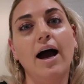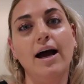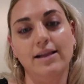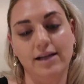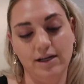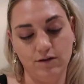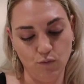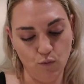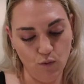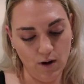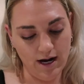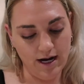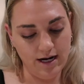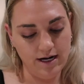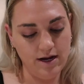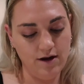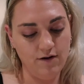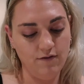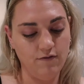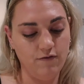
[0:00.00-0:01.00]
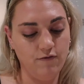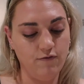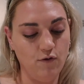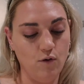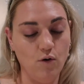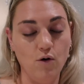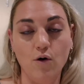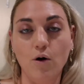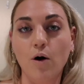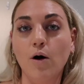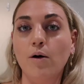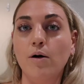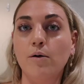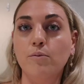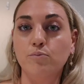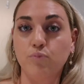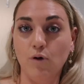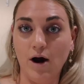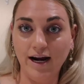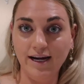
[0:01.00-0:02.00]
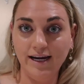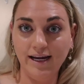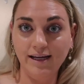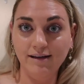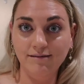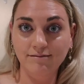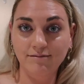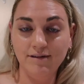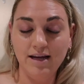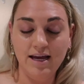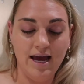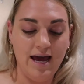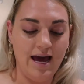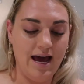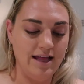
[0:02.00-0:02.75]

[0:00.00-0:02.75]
I like one for brightening